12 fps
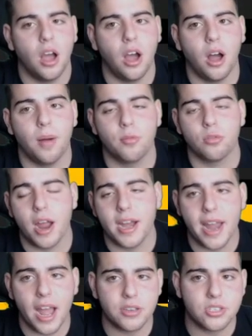Um,
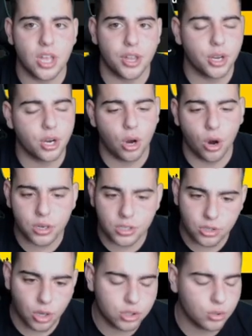right now, selling your cards
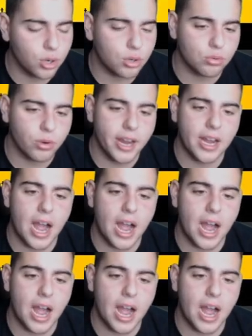is also a great